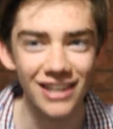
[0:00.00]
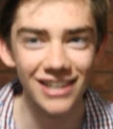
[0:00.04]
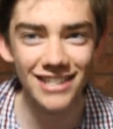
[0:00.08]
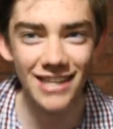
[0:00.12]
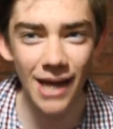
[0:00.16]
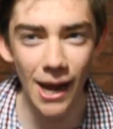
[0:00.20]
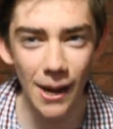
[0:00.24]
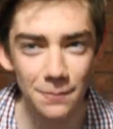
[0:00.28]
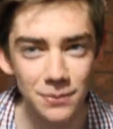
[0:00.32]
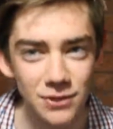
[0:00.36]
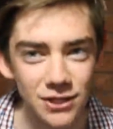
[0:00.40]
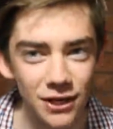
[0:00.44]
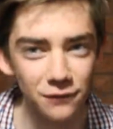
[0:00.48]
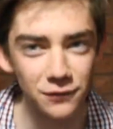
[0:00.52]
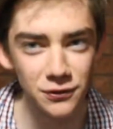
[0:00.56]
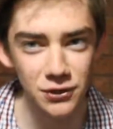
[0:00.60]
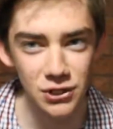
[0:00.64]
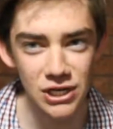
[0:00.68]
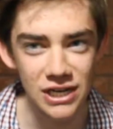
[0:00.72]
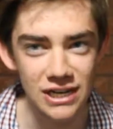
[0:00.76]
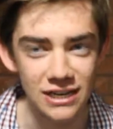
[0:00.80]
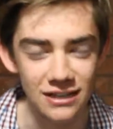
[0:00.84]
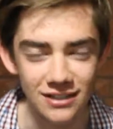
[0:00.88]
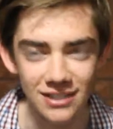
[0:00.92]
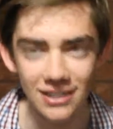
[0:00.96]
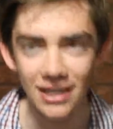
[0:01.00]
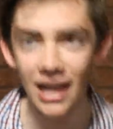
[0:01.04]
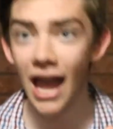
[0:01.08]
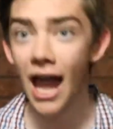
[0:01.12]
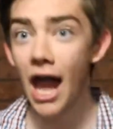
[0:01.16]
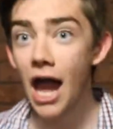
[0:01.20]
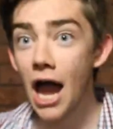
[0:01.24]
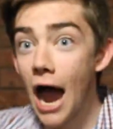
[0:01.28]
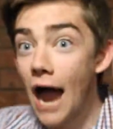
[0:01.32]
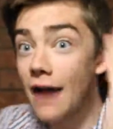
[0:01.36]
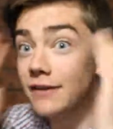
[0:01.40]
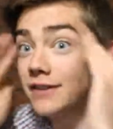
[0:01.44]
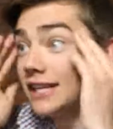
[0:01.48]
types of cheese.
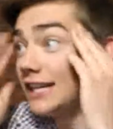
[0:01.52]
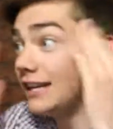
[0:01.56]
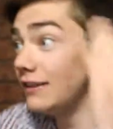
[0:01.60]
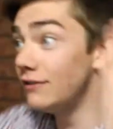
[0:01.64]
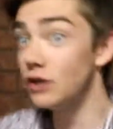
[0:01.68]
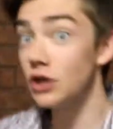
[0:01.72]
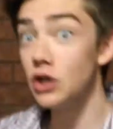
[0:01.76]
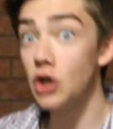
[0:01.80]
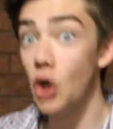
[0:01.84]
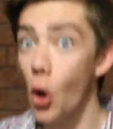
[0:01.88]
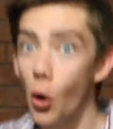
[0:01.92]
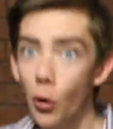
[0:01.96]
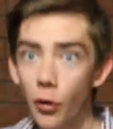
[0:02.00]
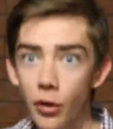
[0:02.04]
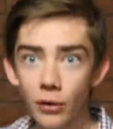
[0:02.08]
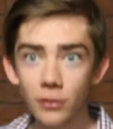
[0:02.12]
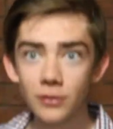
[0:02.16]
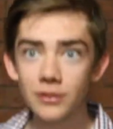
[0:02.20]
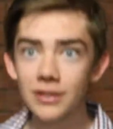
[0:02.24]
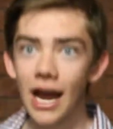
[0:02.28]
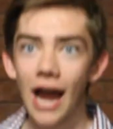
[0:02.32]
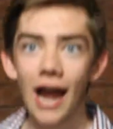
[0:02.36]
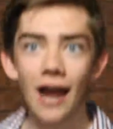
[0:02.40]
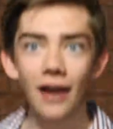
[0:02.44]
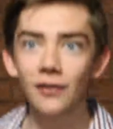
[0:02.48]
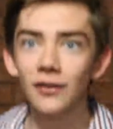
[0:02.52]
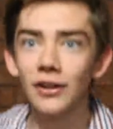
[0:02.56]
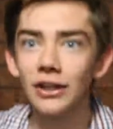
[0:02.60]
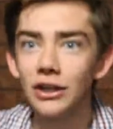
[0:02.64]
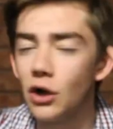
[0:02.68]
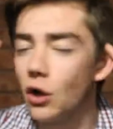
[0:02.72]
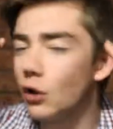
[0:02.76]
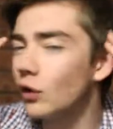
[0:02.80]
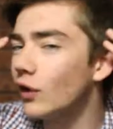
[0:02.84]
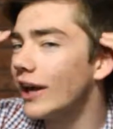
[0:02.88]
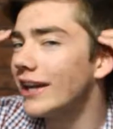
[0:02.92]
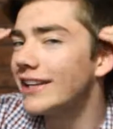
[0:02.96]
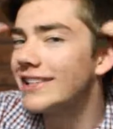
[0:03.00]
I didn't even know I only
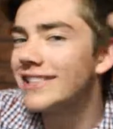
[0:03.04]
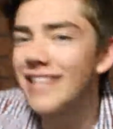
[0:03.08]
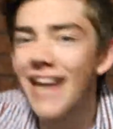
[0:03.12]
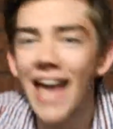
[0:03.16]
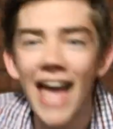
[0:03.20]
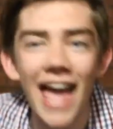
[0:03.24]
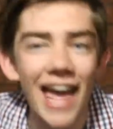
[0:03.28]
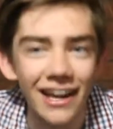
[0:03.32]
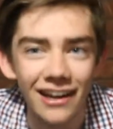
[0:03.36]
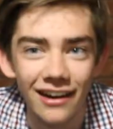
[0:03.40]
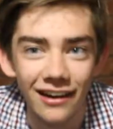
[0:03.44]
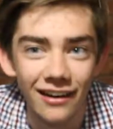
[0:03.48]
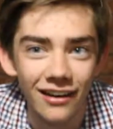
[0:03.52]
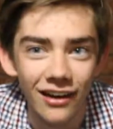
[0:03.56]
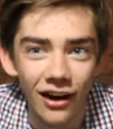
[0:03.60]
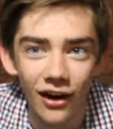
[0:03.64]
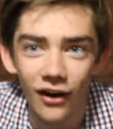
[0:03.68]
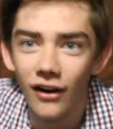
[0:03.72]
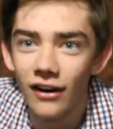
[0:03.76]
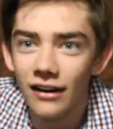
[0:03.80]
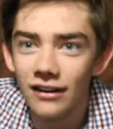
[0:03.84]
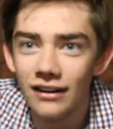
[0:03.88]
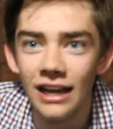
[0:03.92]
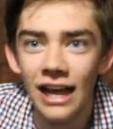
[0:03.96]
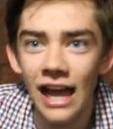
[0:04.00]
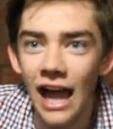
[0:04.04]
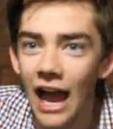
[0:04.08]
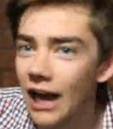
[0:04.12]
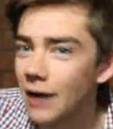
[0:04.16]
know like 10, all right?